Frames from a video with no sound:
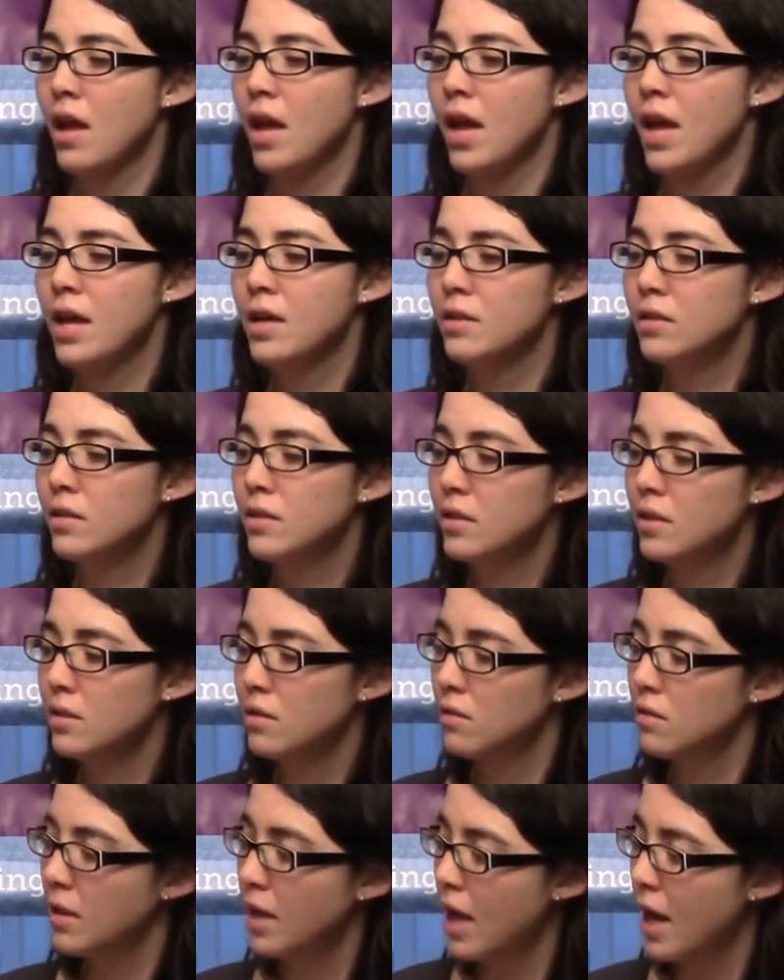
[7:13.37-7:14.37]
and
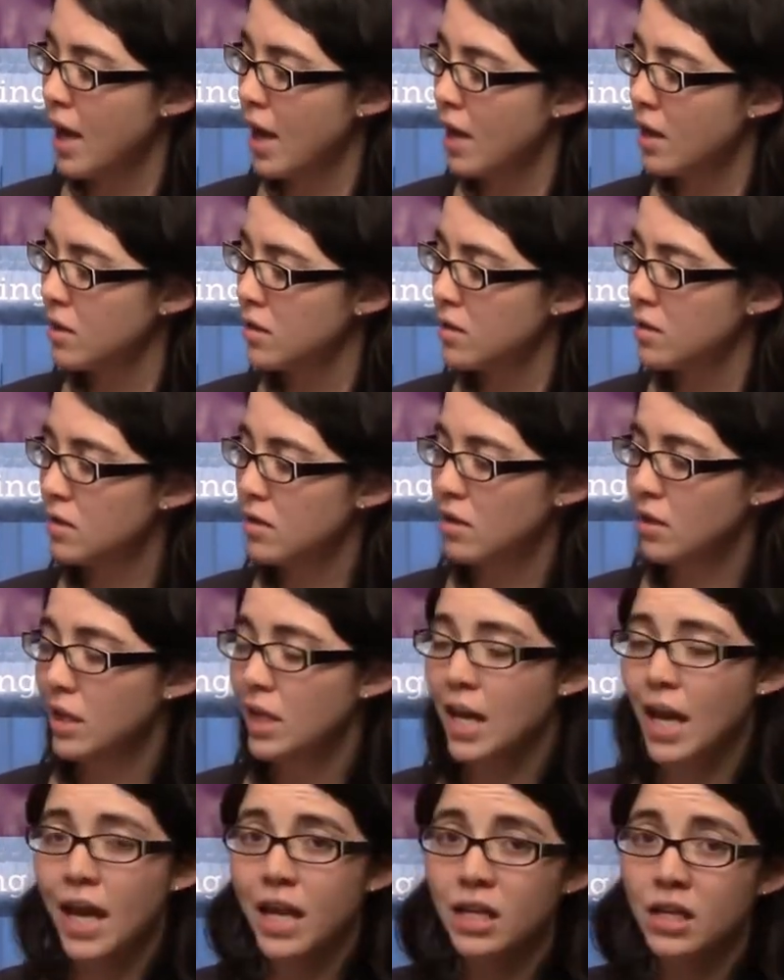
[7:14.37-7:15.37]
at
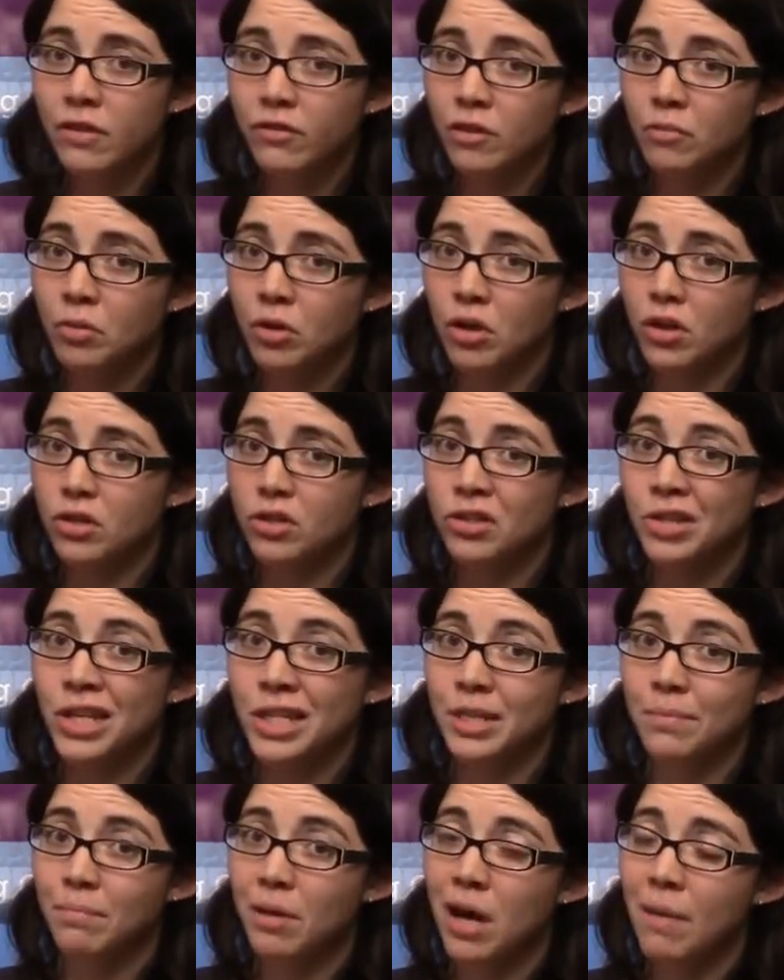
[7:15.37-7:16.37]
the end of the book. So you
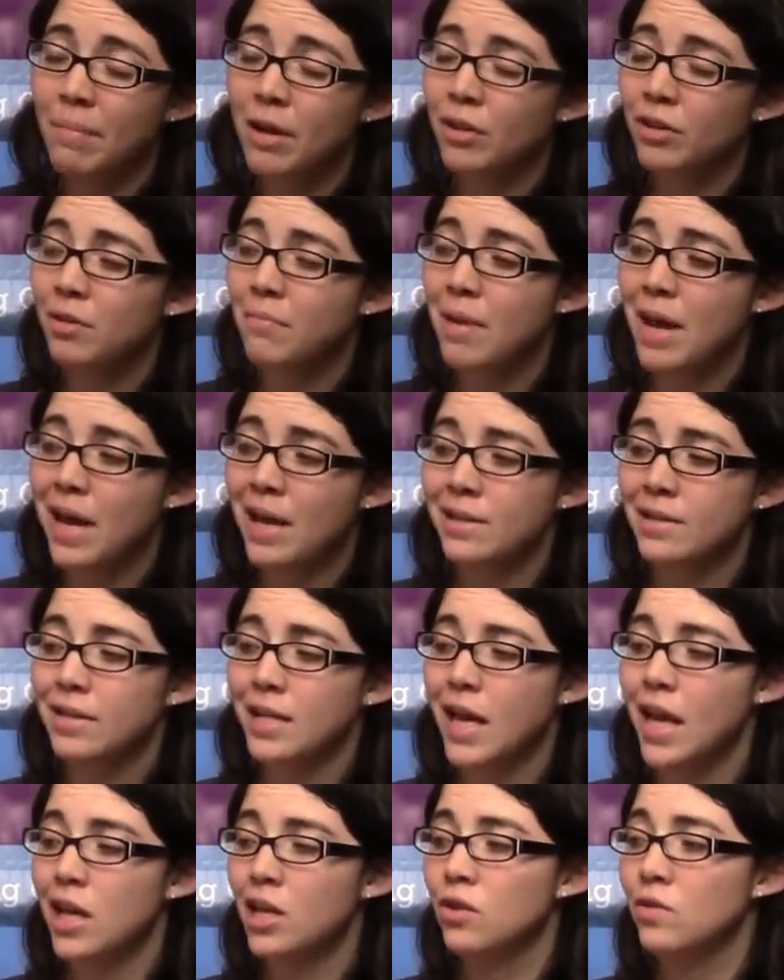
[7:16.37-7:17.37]
get to pop out the
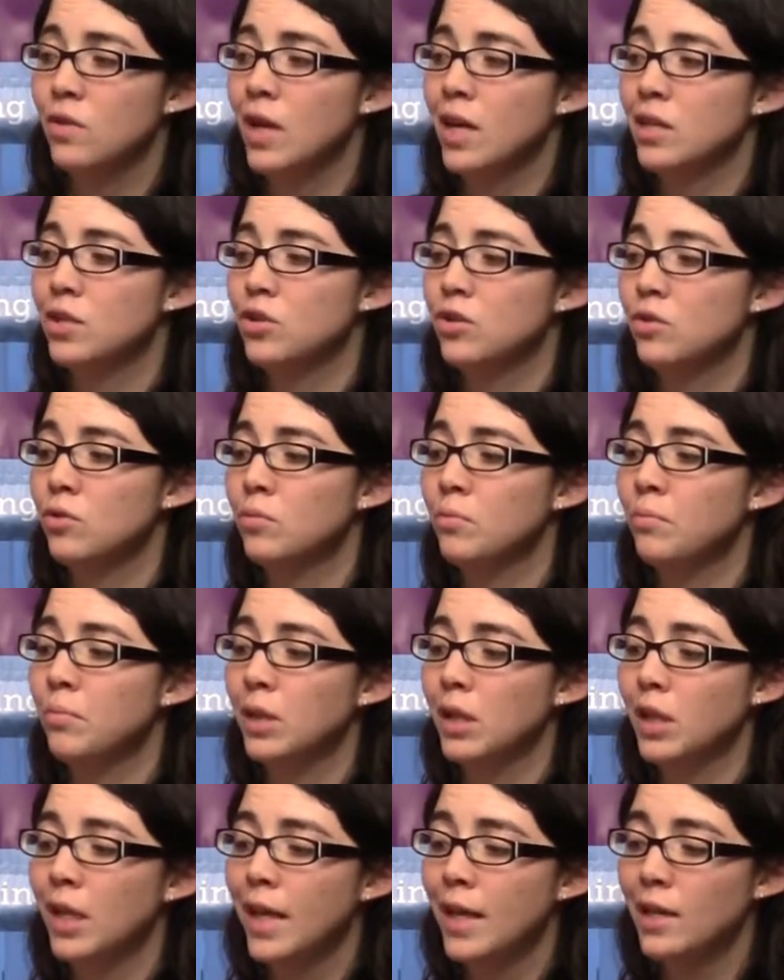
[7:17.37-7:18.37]
mask and you get to
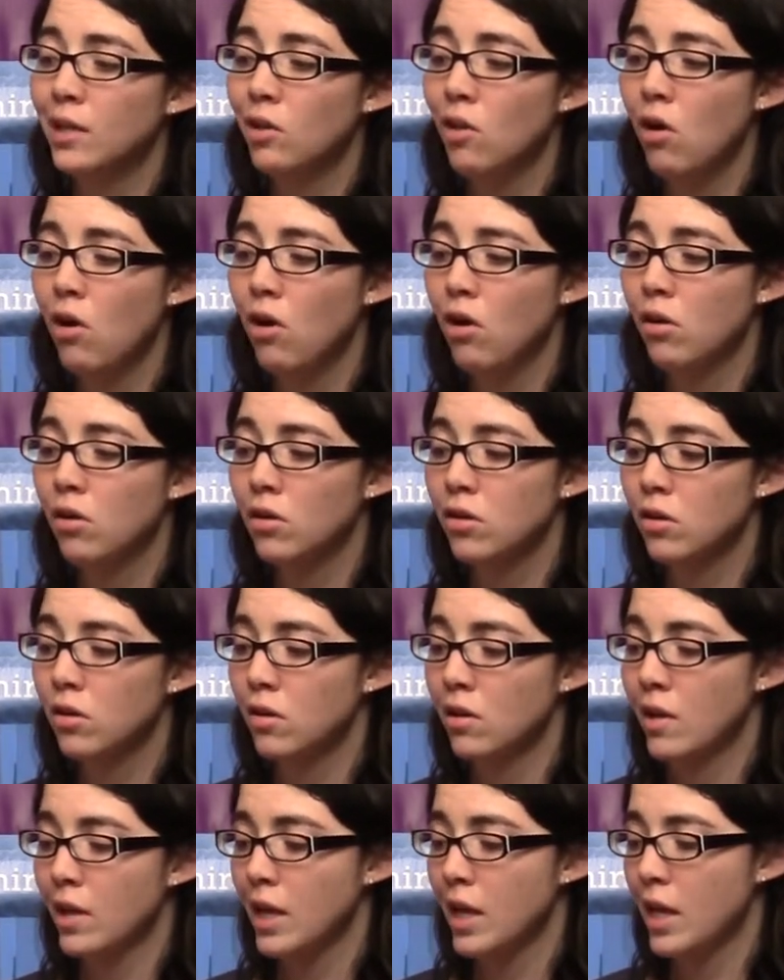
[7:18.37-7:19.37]
play along
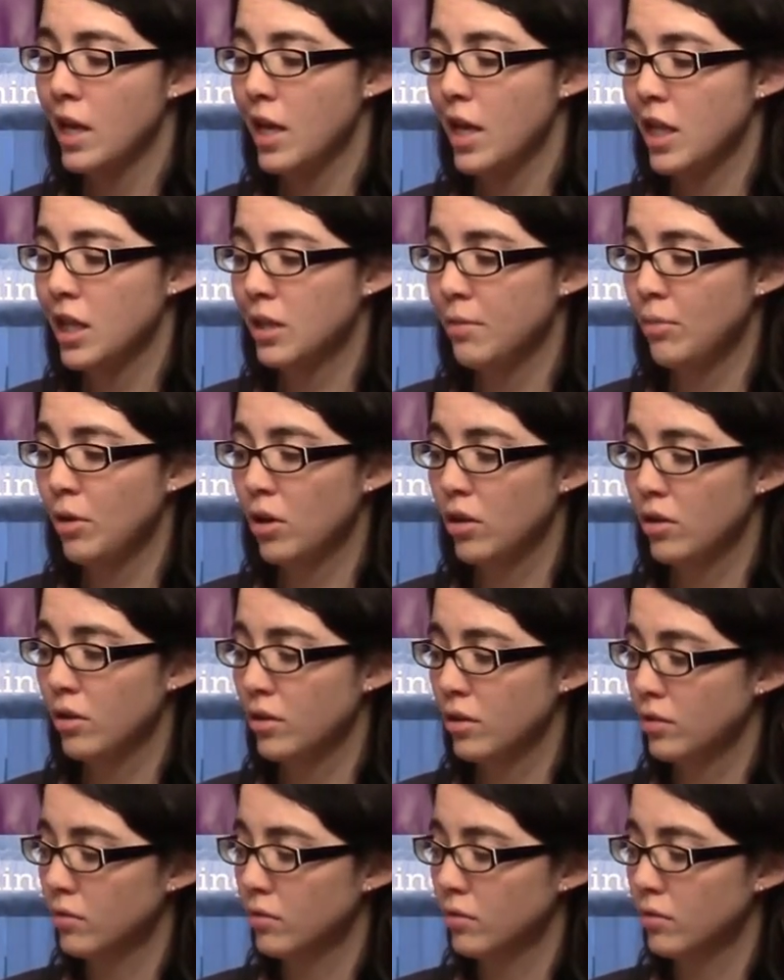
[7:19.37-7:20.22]
in the book.